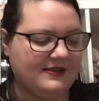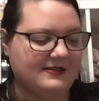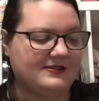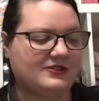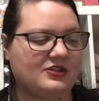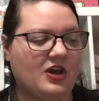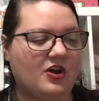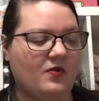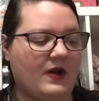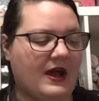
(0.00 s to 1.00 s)

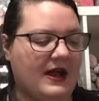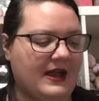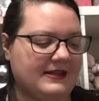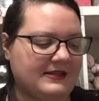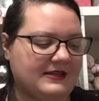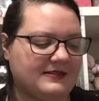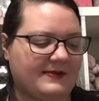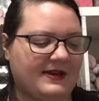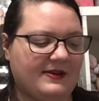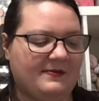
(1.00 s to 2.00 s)
So, I talked
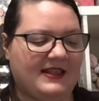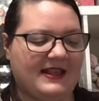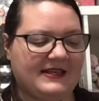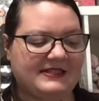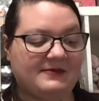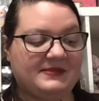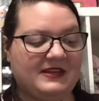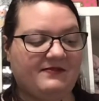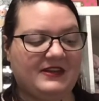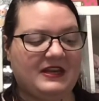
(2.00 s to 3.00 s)
about in my last
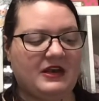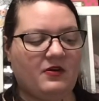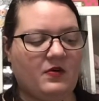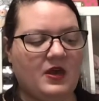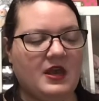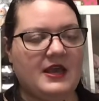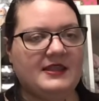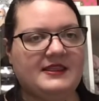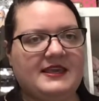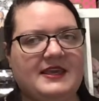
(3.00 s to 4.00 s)
update video
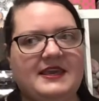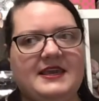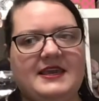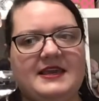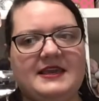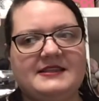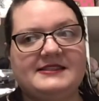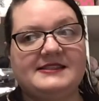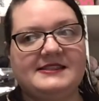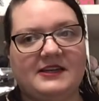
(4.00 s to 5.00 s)
the
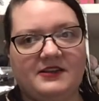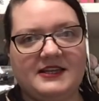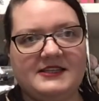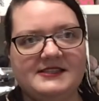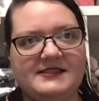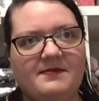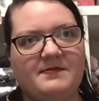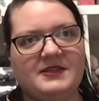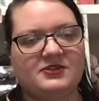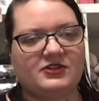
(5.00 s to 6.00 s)
Stillness
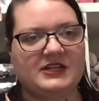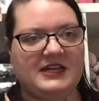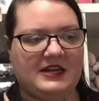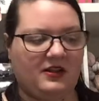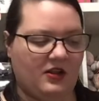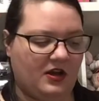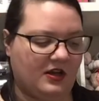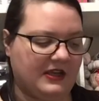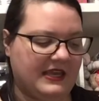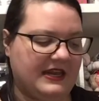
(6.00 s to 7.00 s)
Mystery Knit
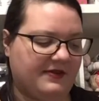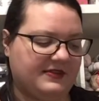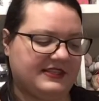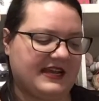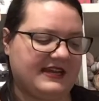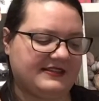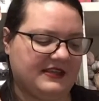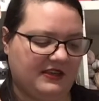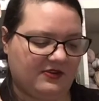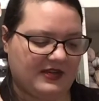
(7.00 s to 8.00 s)
Along, and I was
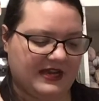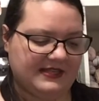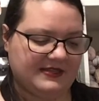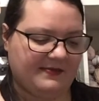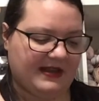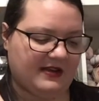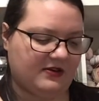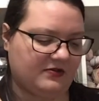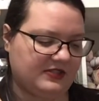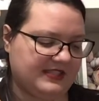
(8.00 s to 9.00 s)
asking you guys
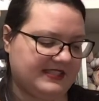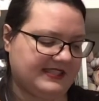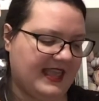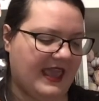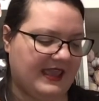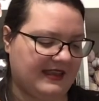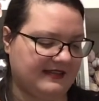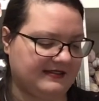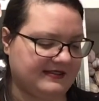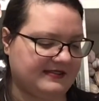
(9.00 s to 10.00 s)
about
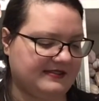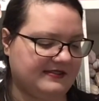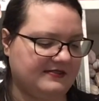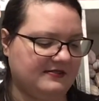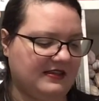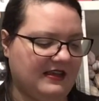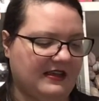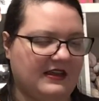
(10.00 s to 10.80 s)
skeins and